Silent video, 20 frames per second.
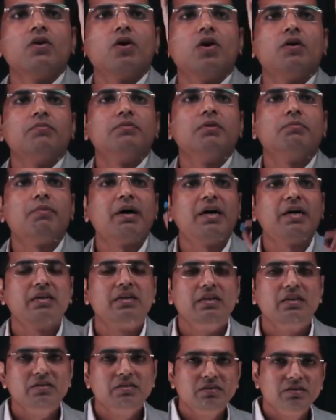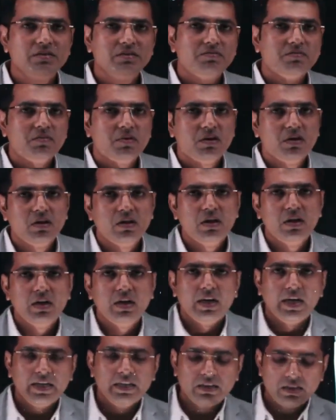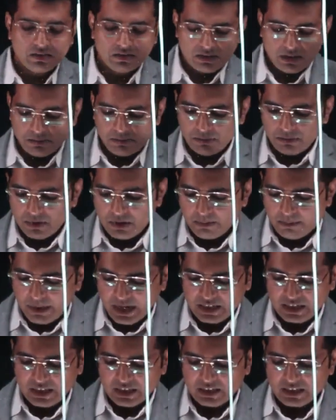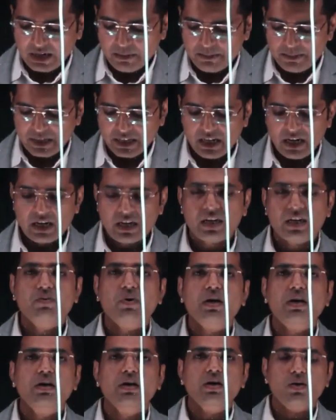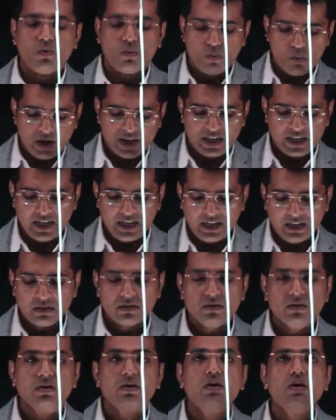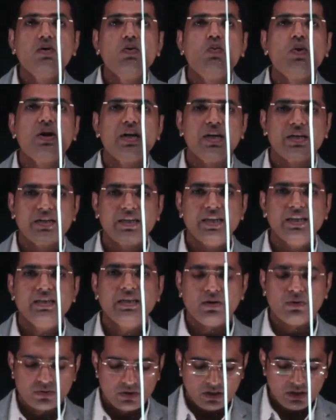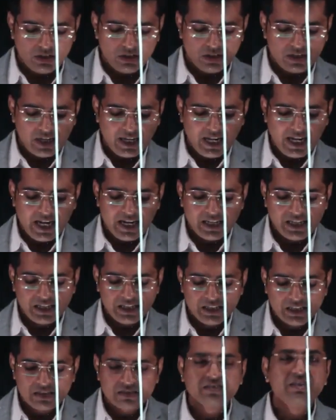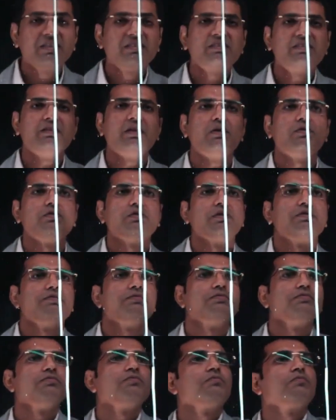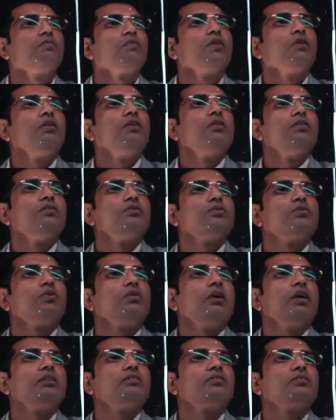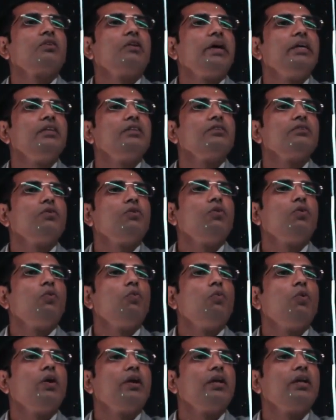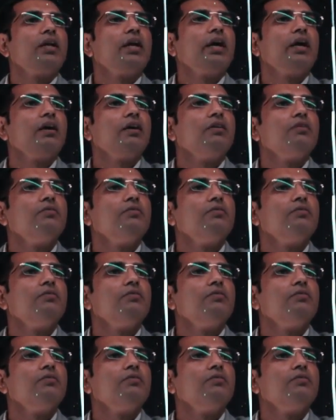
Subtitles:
of the partners. In the sum, partners' capital are given 1 lakh, 1,10,000 and 60,000. So let's write 1 lakh,